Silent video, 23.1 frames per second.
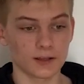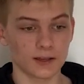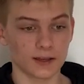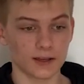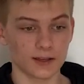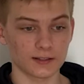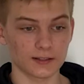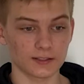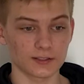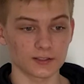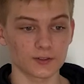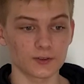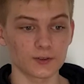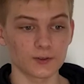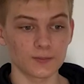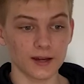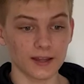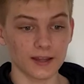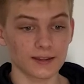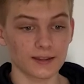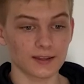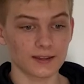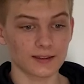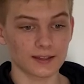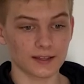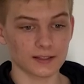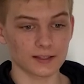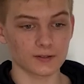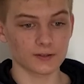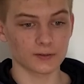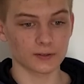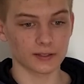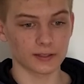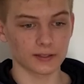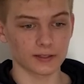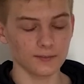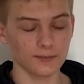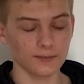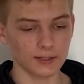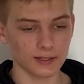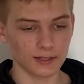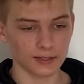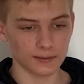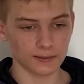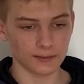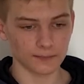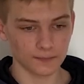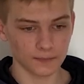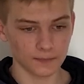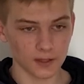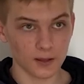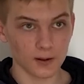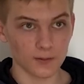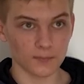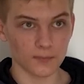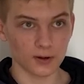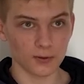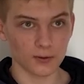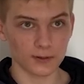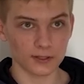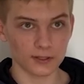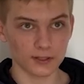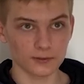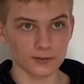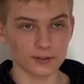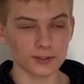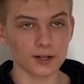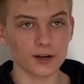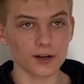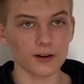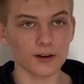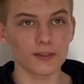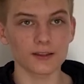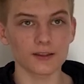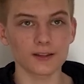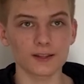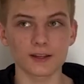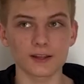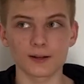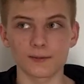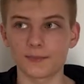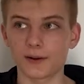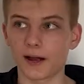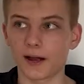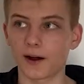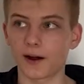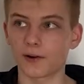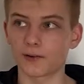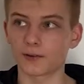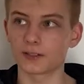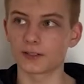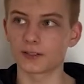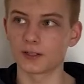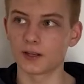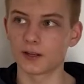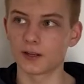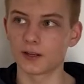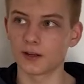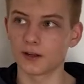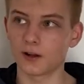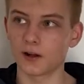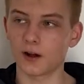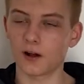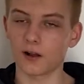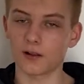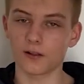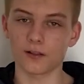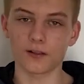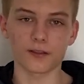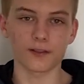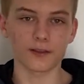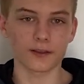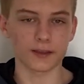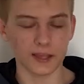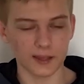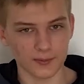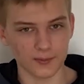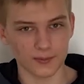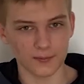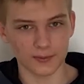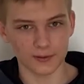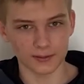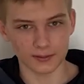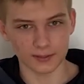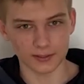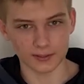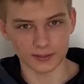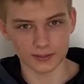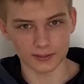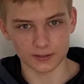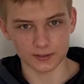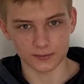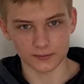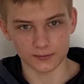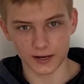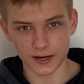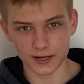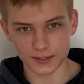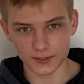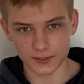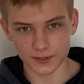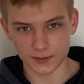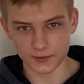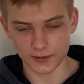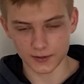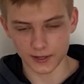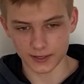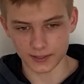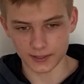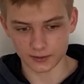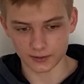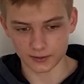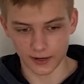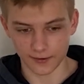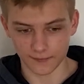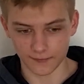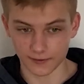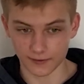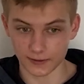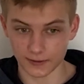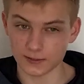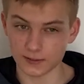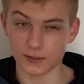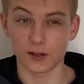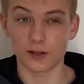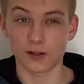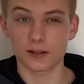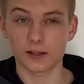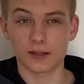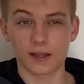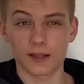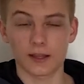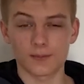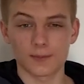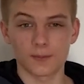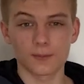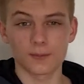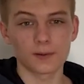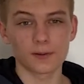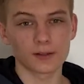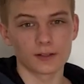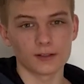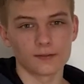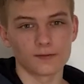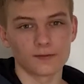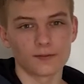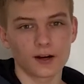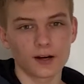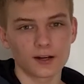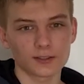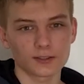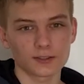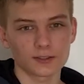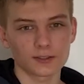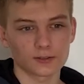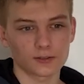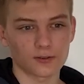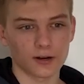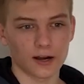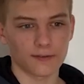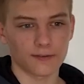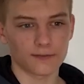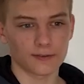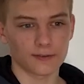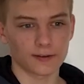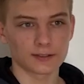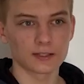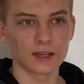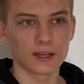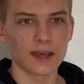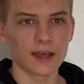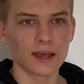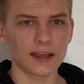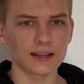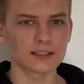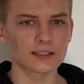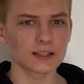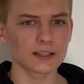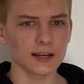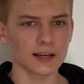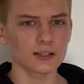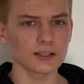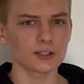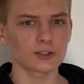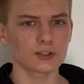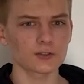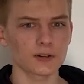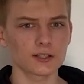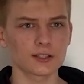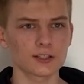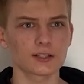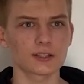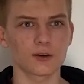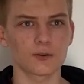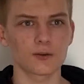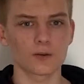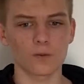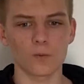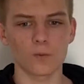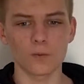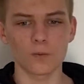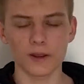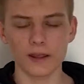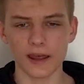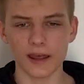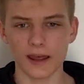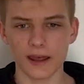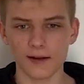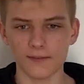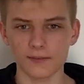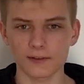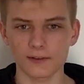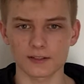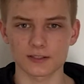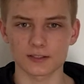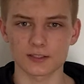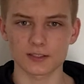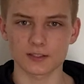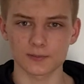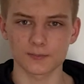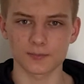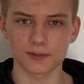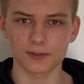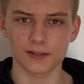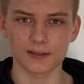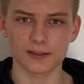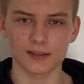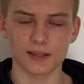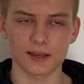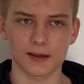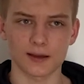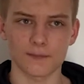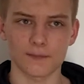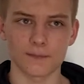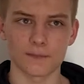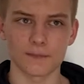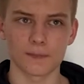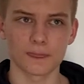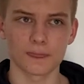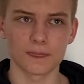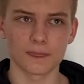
And so you might think that's really limiting, but when you start thinking about all of the capabilities of rasterized graphics and all the capability of voxel graphics, it's kind of strange that we haven't split them